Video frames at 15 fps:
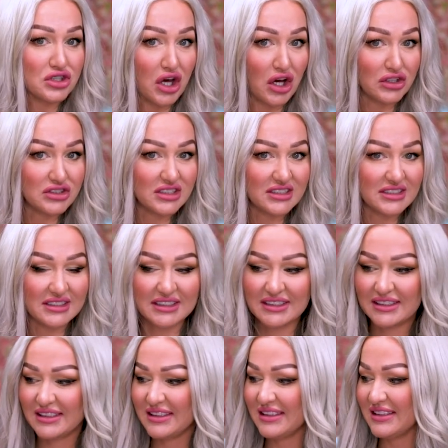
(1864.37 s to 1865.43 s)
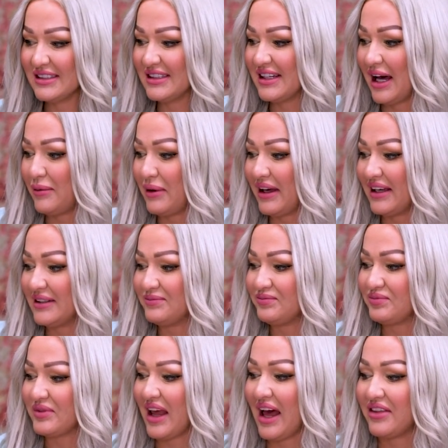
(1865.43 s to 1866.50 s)
not. I mean,
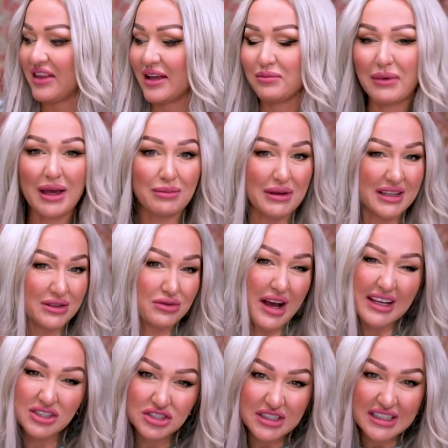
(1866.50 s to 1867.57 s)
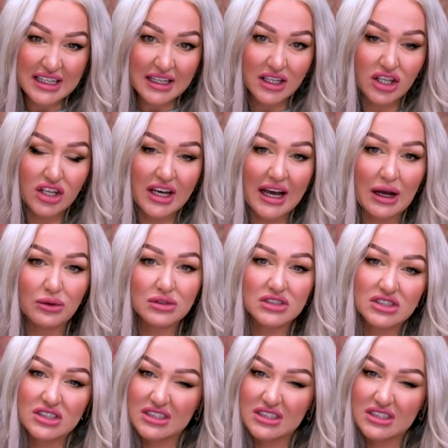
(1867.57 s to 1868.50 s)
I think maybe the rationing in their house.